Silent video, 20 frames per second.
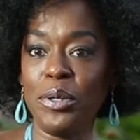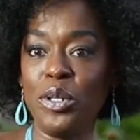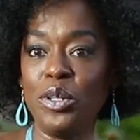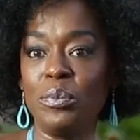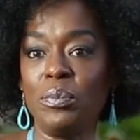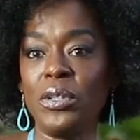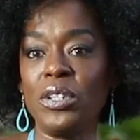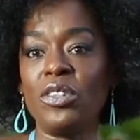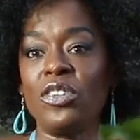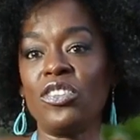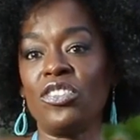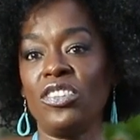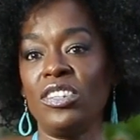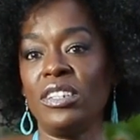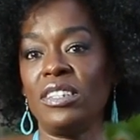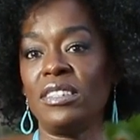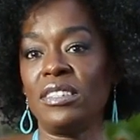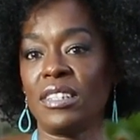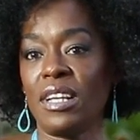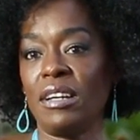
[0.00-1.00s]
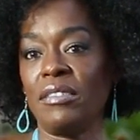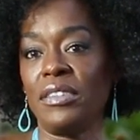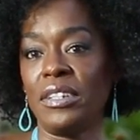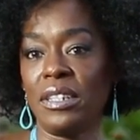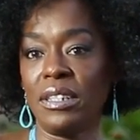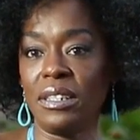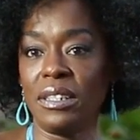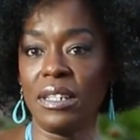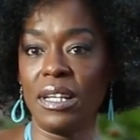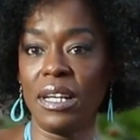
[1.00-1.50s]
boat because she
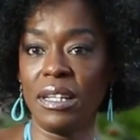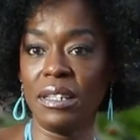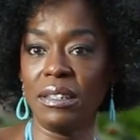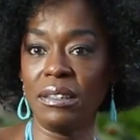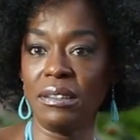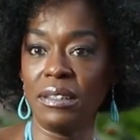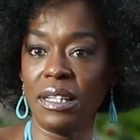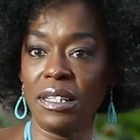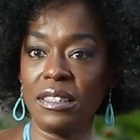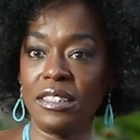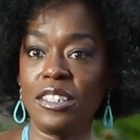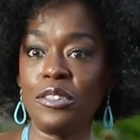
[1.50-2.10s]
discovered a